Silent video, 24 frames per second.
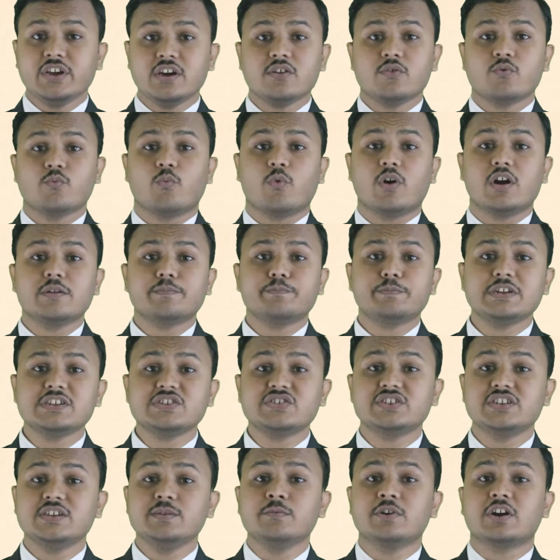Here,
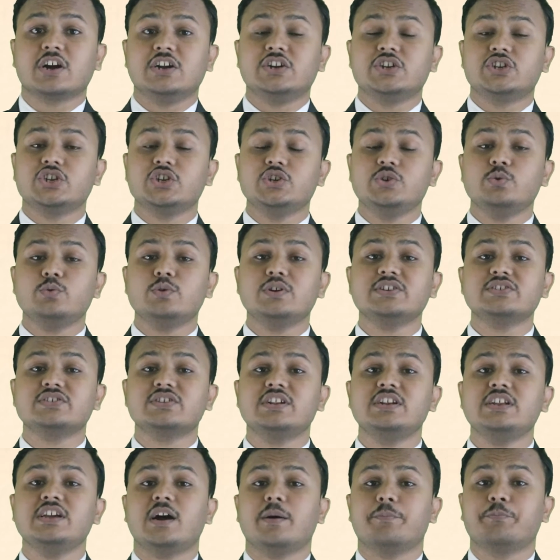WordPress team
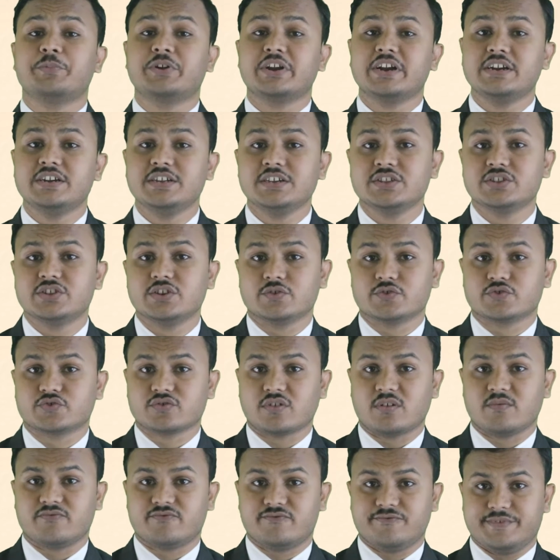continuously upgrading their
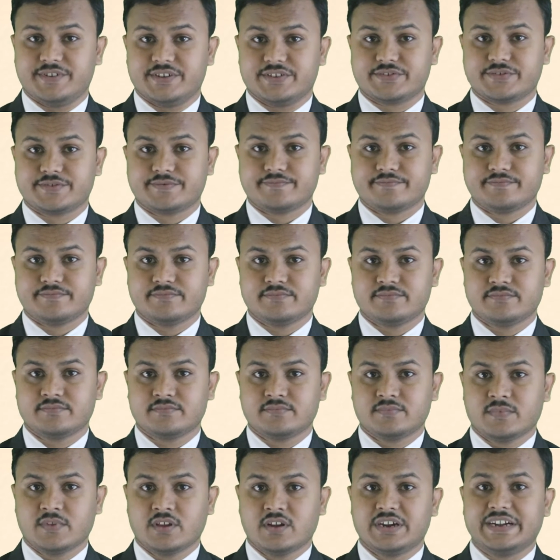softwares.
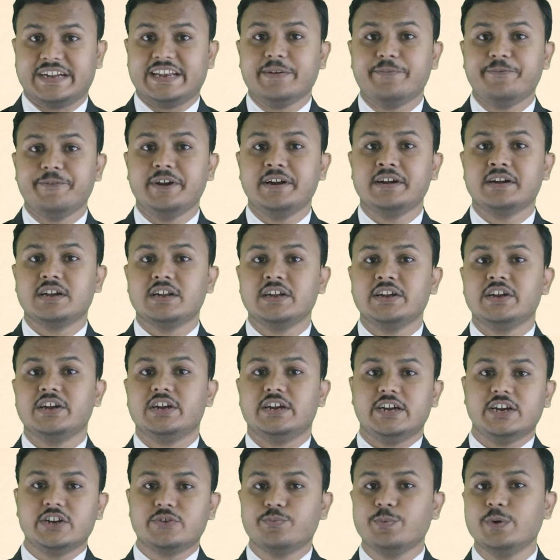
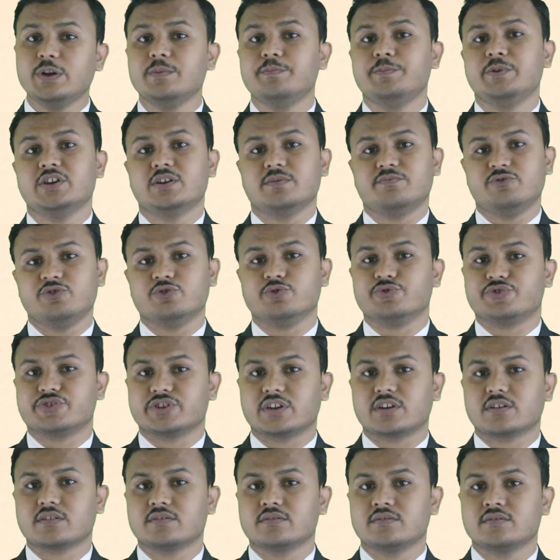Definitely, it will be a
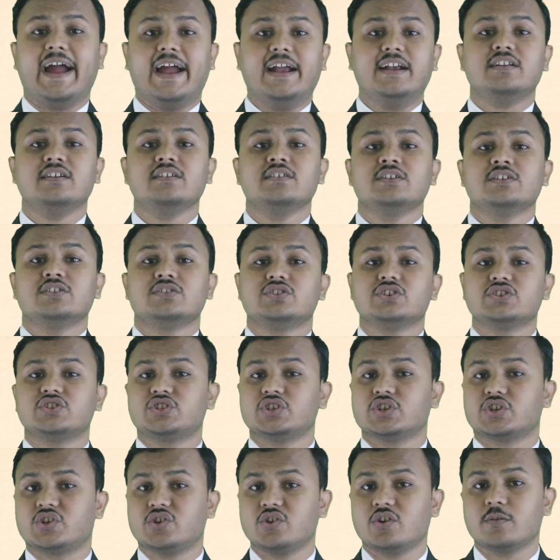future and the
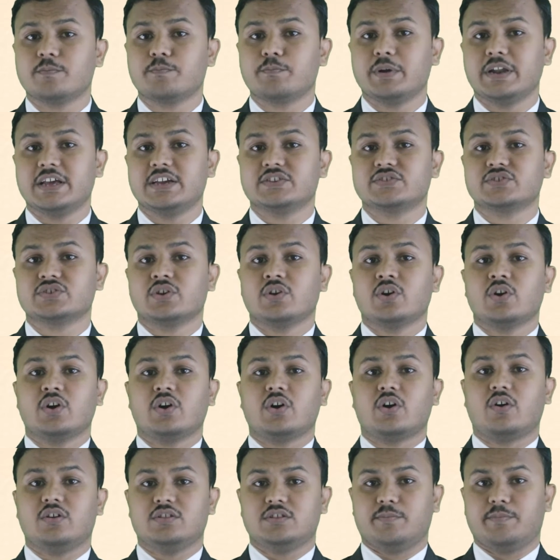secure place
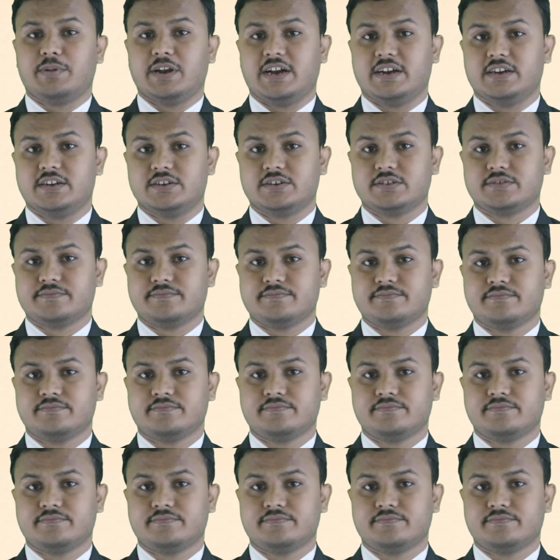on the planet.